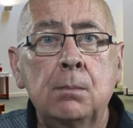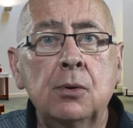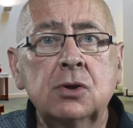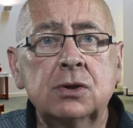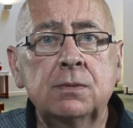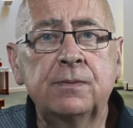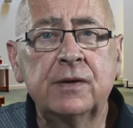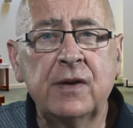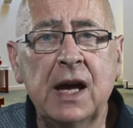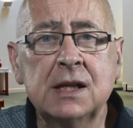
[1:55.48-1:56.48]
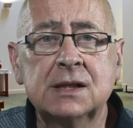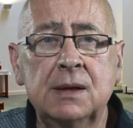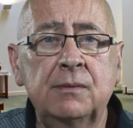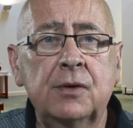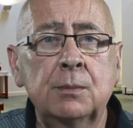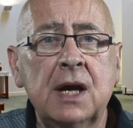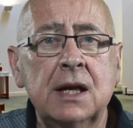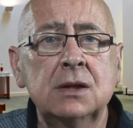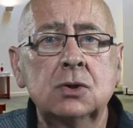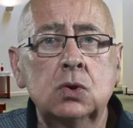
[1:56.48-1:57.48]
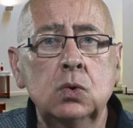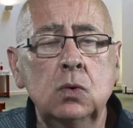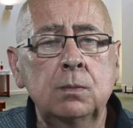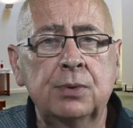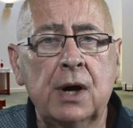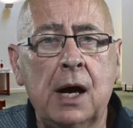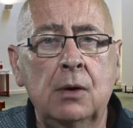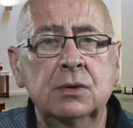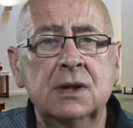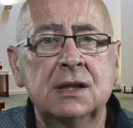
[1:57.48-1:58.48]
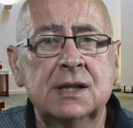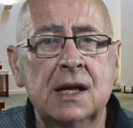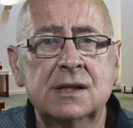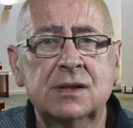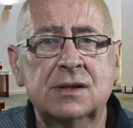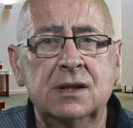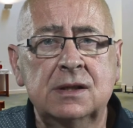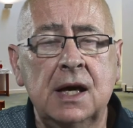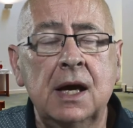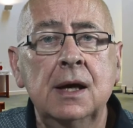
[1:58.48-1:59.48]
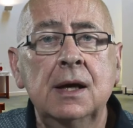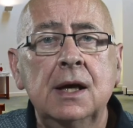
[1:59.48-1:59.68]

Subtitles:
But to prevent him from getting too proud, he tells us today